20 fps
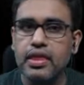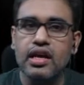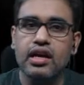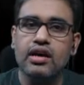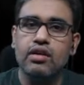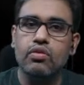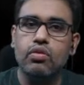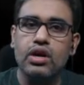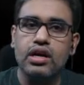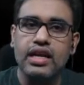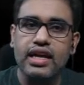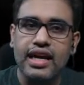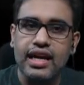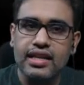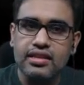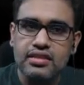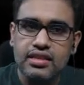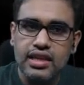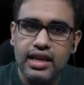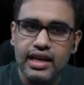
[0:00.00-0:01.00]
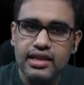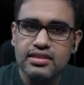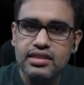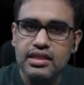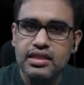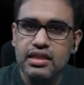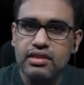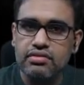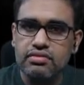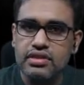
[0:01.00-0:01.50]
What else lies in
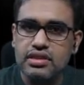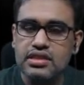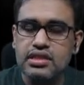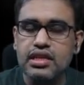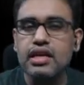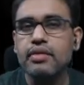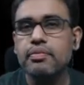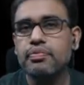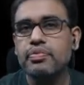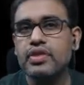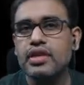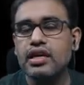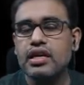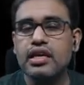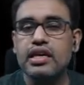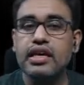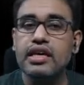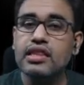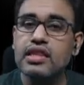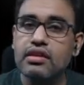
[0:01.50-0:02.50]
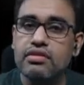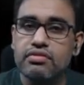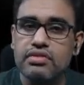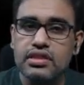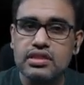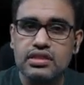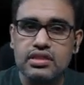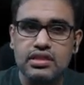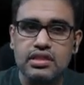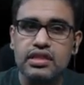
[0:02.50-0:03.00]
the viscera? In the
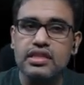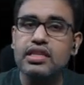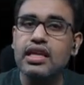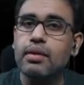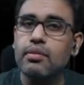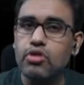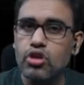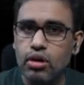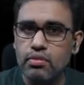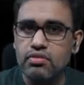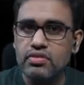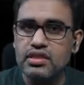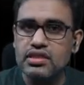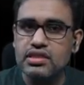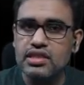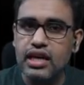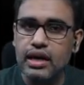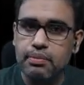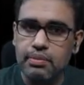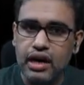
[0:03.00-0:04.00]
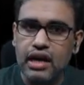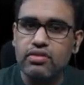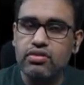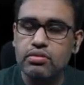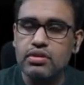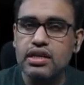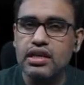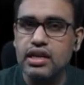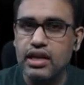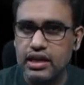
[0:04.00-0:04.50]
abdominal viscera, apart from
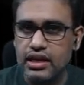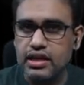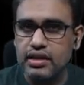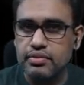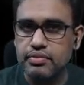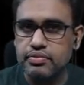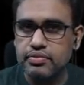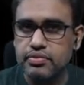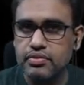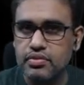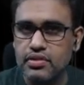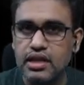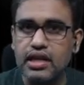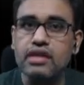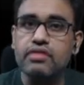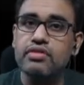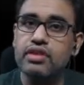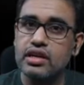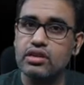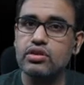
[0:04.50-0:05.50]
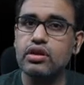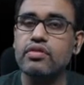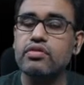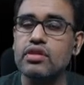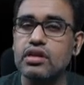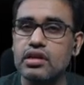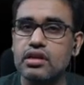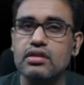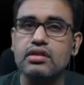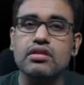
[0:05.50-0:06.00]
the gut where you have
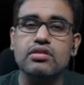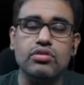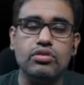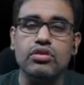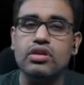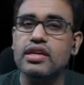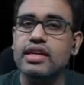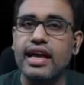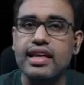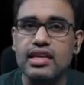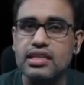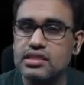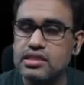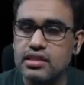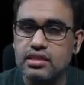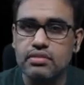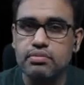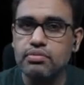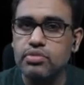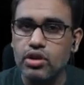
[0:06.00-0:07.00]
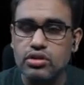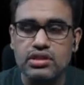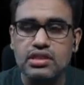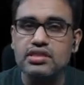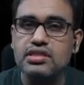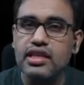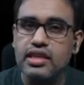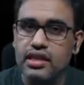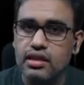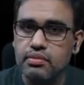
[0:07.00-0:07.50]
the whole digestion process
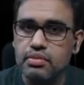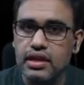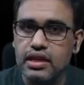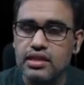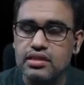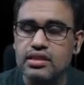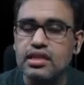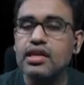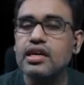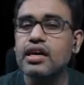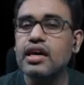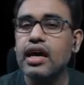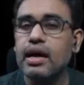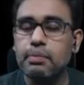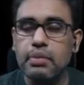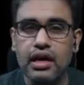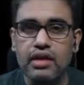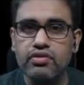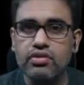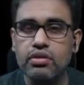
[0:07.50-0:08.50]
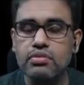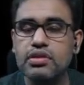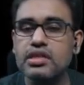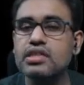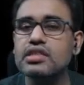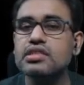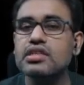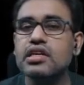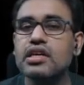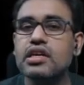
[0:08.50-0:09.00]
taking place, apart from
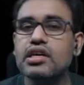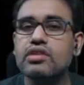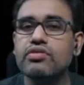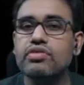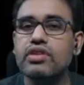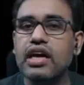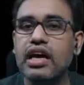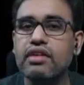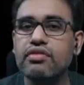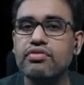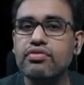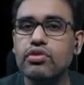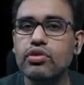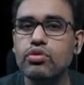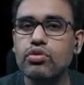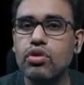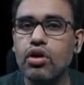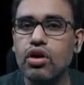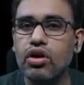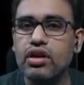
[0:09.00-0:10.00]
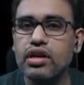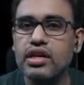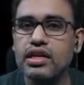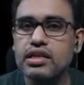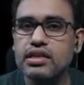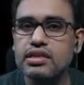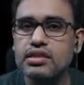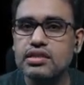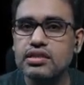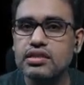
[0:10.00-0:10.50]
this we have few organs